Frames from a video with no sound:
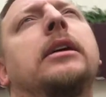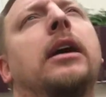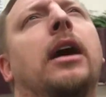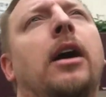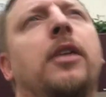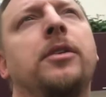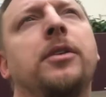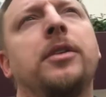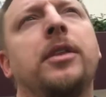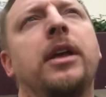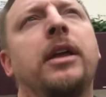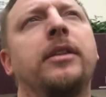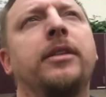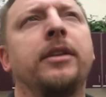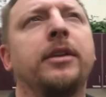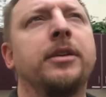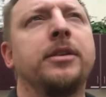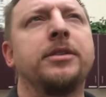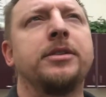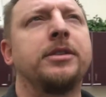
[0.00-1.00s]
other than
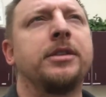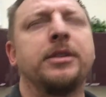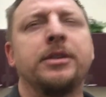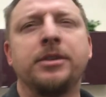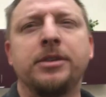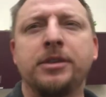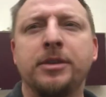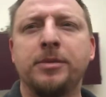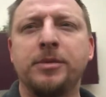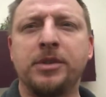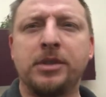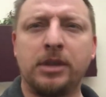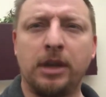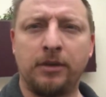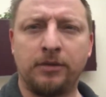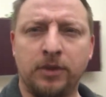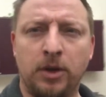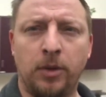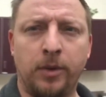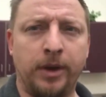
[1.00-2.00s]
there's, there's some
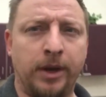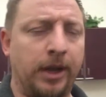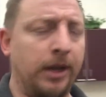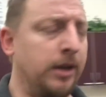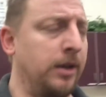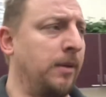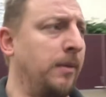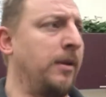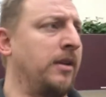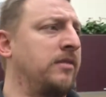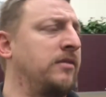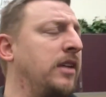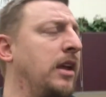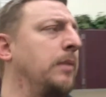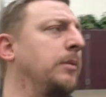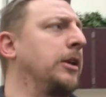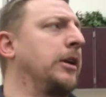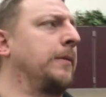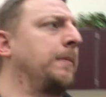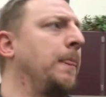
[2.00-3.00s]
stuff going on in my
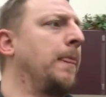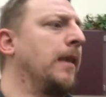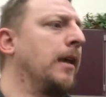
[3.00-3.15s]
family.